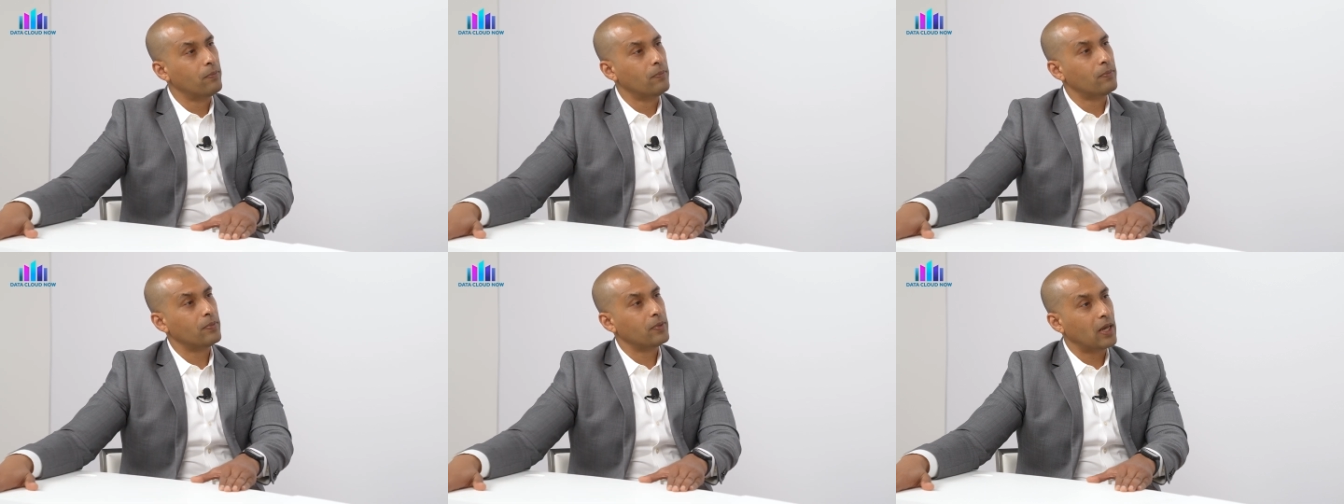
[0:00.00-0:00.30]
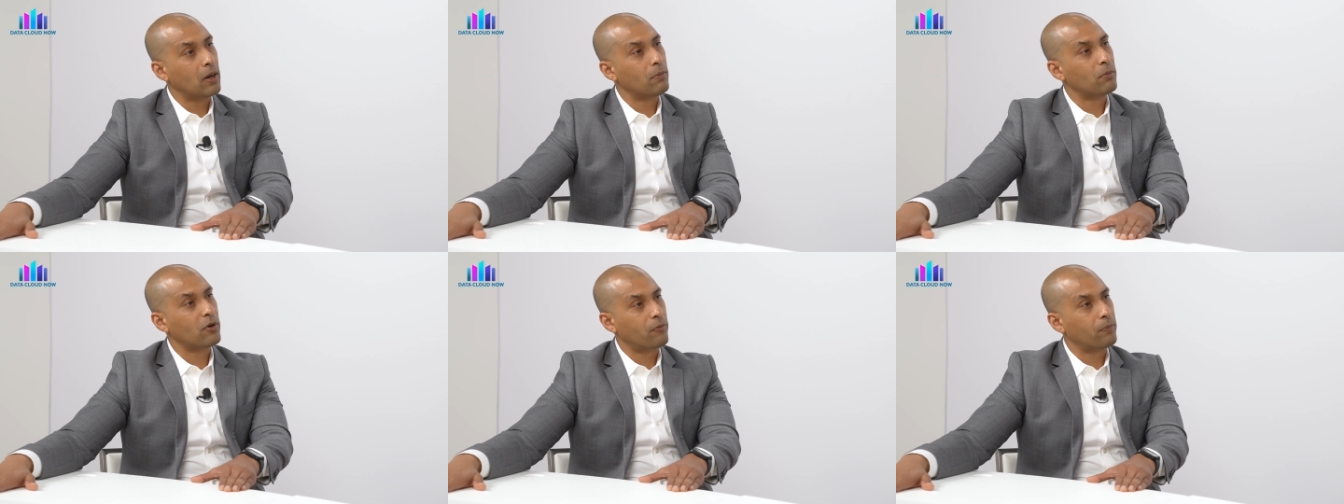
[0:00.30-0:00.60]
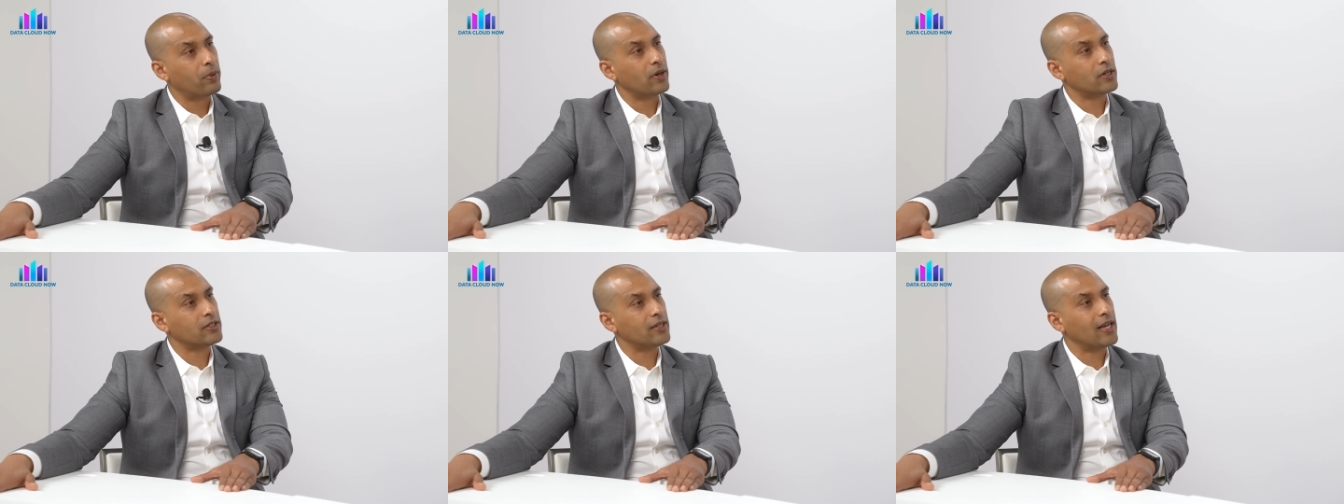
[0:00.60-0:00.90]
number of
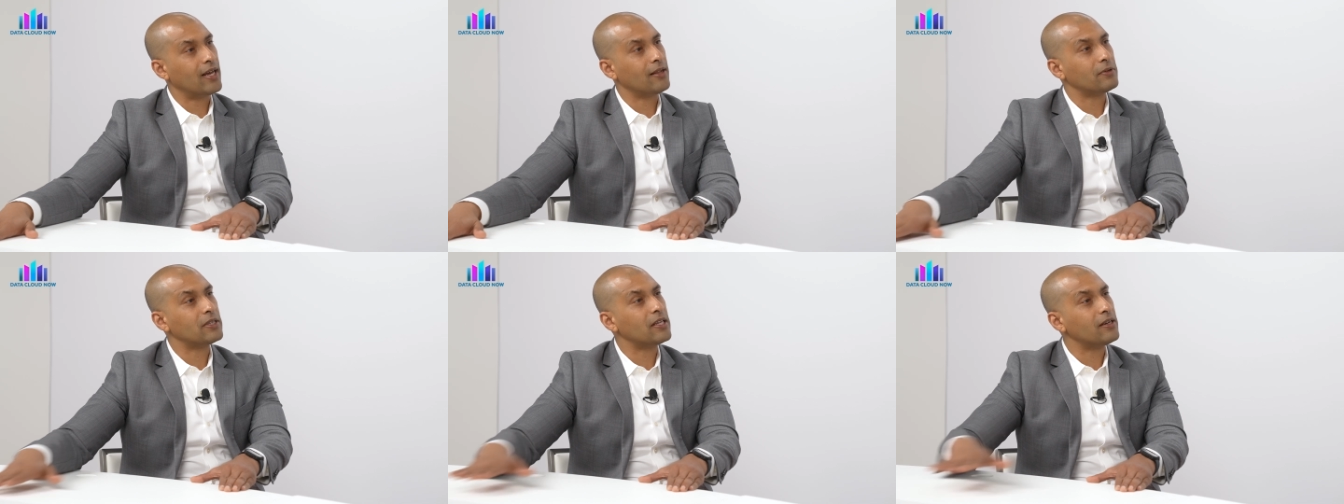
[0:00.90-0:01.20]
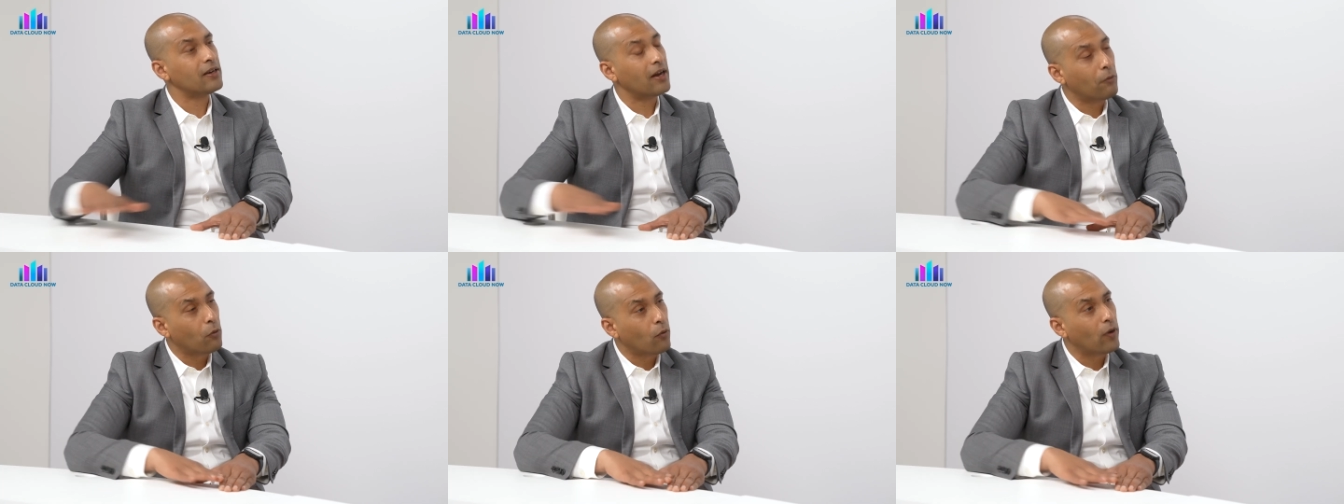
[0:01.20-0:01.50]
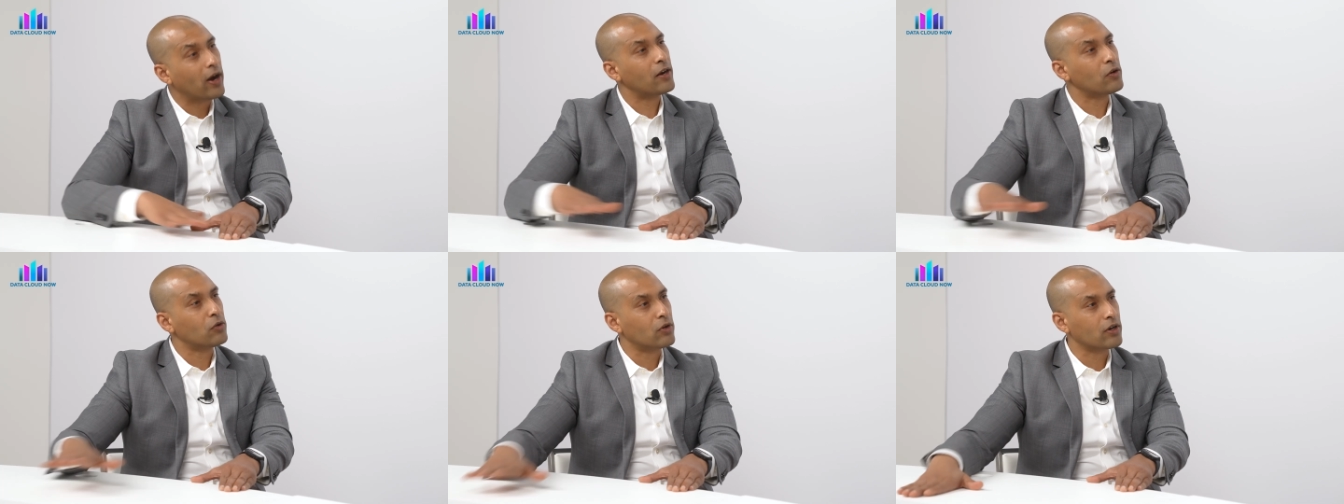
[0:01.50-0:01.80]
personnel within
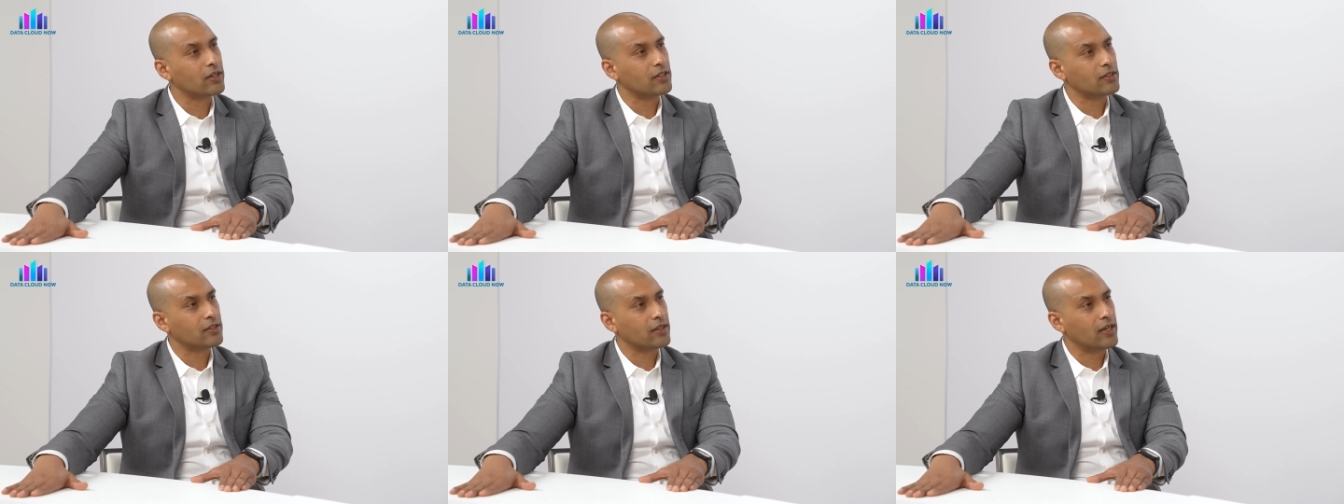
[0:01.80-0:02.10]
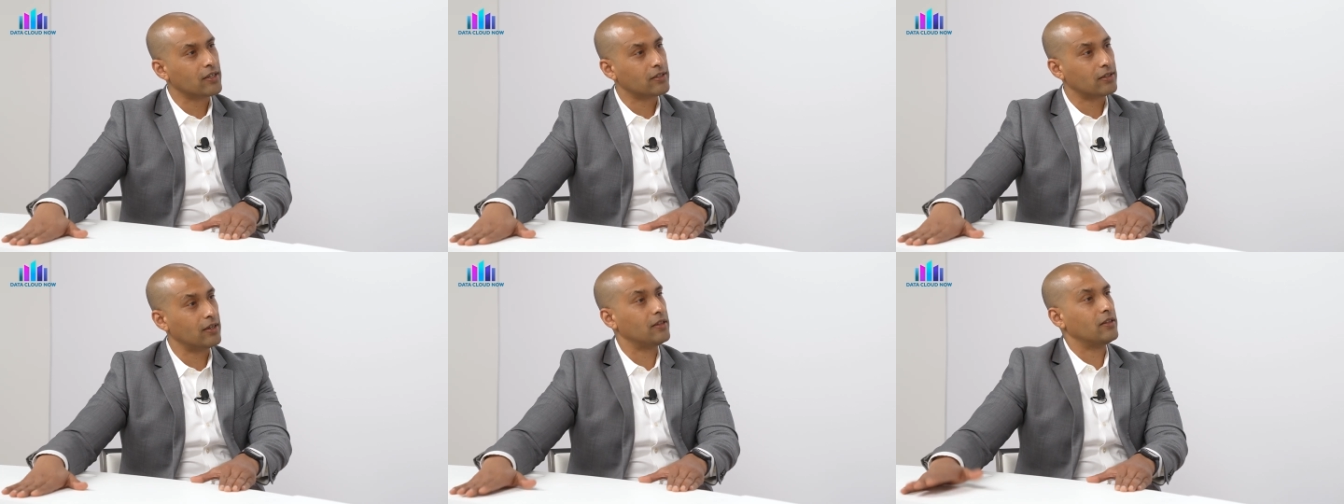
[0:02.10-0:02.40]
one organization,